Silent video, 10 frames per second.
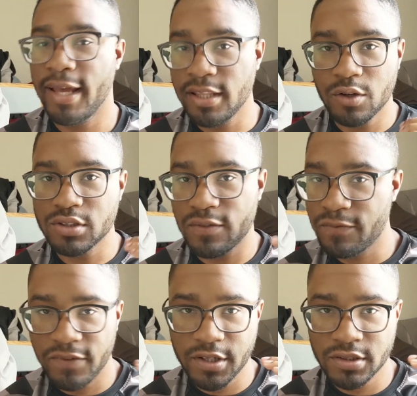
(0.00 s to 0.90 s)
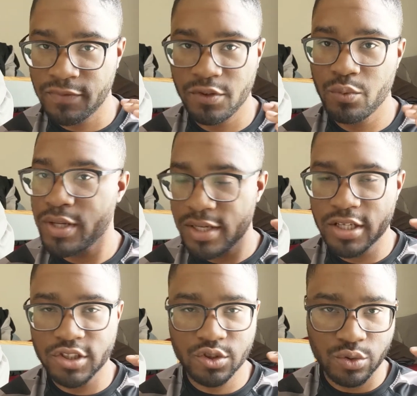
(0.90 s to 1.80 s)
and those first few
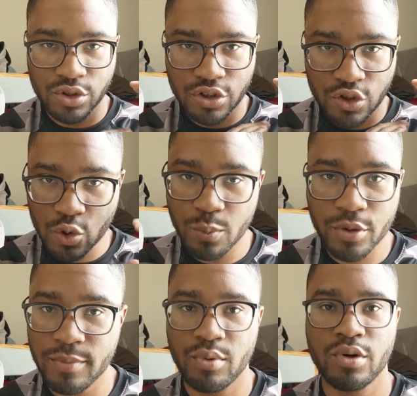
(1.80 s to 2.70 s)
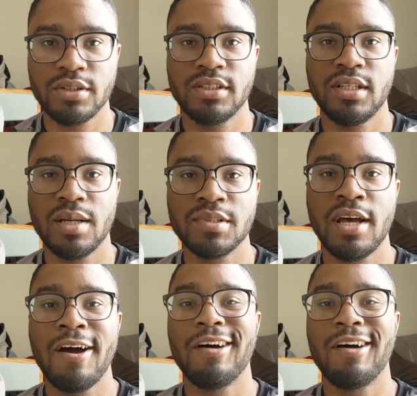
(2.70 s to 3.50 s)
initial super important steps